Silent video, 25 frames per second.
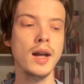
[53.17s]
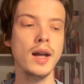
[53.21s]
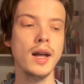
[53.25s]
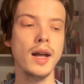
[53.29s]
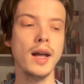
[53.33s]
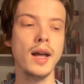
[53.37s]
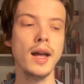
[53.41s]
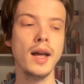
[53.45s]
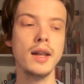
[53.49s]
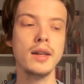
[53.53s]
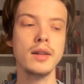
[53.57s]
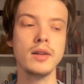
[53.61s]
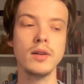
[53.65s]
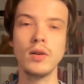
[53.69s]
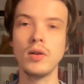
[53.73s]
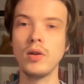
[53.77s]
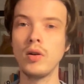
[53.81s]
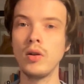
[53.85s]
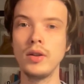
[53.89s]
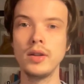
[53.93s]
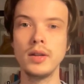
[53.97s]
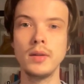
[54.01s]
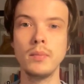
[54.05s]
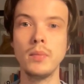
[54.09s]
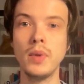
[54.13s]
and
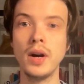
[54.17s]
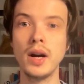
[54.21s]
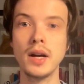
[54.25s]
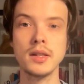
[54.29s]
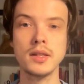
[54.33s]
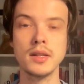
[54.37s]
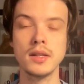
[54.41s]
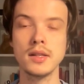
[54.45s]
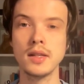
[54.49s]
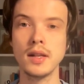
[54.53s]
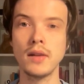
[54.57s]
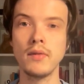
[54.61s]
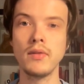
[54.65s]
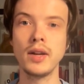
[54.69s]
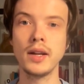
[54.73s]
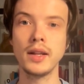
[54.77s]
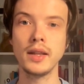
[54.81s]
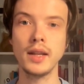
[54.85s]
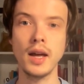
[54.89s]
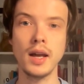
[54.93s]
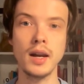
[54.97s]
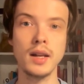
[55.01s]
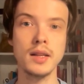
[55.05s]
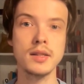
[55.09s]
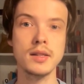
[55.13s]
all the bugs and stuff like
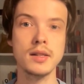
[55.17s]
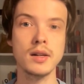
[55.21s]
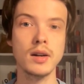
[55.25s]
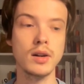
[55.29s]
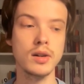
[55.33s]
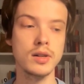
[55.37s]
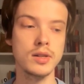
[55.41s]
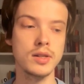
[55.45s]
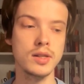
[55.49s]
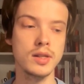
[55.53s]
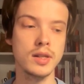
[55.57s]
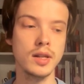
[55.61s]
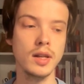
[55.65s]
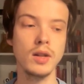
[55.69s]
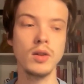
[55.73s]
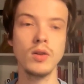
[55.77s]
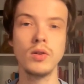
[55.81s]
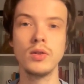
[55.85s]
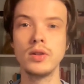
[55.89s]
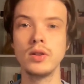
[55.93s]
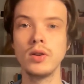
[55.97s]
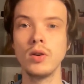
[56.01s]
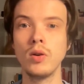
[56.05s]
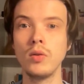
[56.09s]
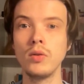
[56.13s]
as are still on
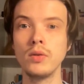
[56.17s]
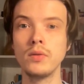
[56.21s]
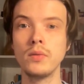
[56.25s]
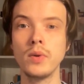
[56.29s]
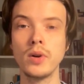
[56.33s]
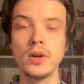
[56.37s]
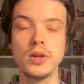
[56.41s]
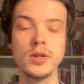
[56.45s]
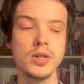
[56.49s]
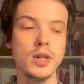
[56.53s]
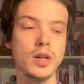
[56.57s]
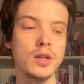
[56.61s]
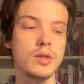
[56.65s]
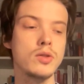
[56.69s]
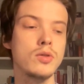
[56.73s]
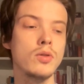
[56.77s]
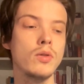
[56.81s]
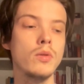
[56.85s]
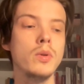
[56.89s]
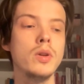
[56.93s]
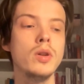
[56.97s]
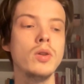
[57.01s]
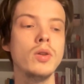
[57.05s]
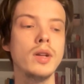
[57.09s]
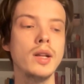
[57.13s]
the old version. So
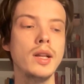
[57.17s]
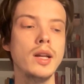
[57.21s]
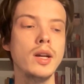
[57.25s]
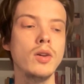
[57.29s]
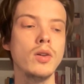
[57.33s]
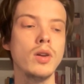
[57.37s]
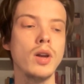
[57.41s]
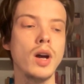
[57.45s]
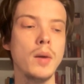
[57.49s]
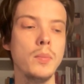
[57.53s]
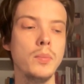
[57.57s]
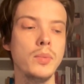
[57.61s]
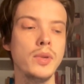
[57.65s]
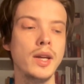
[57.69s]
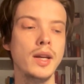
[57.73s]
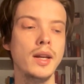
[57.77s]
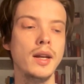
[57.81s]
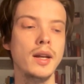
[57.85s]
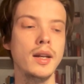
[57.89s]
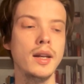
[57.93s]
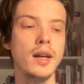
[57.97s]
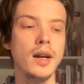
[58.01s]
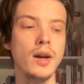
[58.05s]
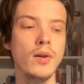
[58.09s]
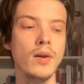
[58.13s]
when you click on update in
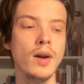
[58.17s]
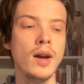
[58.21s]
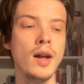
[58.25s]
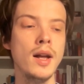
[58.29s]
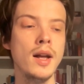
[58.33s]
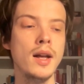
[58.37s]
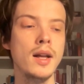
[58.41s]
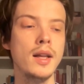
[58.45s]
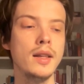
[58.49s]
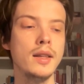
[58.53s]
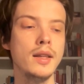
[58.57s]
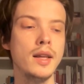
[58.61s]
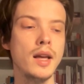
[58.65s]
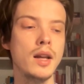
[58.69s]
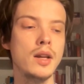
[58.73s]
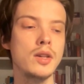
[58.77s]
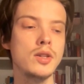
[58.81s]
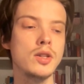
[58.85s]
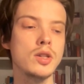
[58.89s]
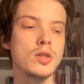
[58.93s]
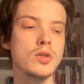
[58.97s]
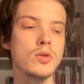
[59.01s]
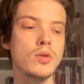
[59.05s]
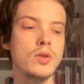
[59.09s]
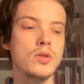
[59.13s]
here, then it's
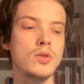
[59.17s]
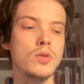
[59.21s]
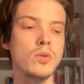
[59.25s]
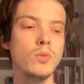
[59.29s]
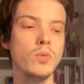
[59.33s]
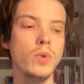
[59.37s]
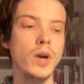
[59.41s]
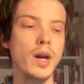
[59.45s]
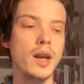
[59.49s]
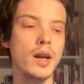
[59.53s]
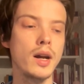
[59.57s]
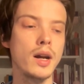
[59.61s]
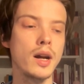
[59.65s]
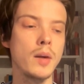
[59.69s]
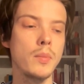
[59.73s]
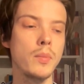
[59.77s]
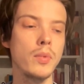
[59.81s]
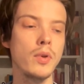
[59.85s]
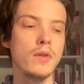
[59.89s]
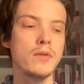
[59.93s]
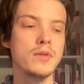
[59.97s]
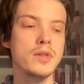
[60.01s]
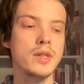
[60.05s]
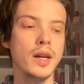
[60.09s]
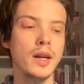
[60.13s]
just going to wait a couple
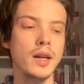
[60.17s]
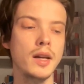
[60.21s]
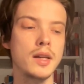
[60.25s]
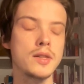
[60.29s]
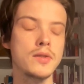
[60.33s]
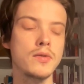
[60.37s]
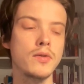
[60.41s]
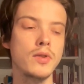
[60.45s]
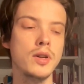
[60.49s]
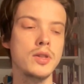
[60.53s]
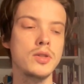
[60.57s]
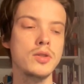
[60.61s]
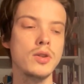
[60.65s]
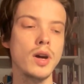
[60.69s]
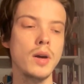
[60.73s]
of seconds for it to